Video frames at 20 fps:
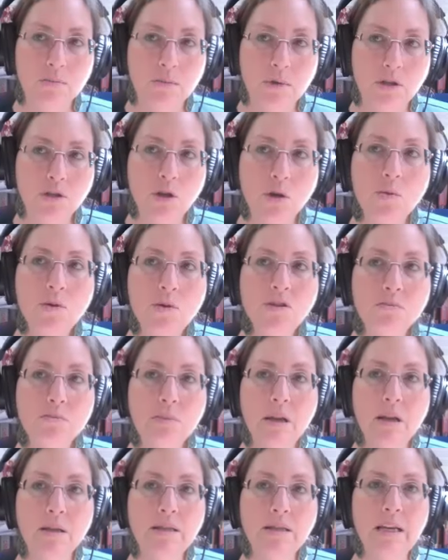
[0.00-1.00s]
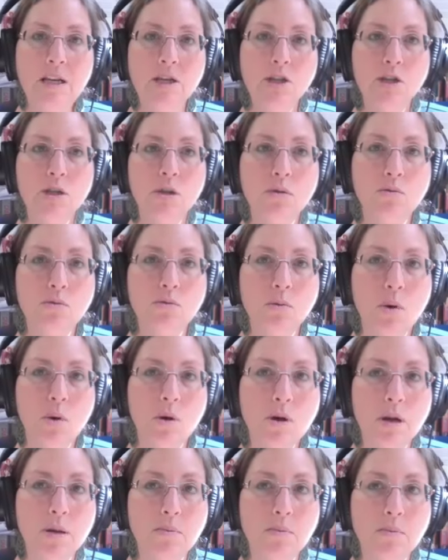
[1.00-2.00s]
It's almost meditation through
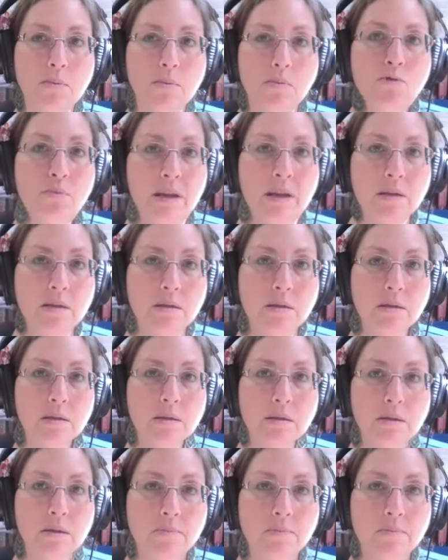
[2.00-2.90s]
art and movement.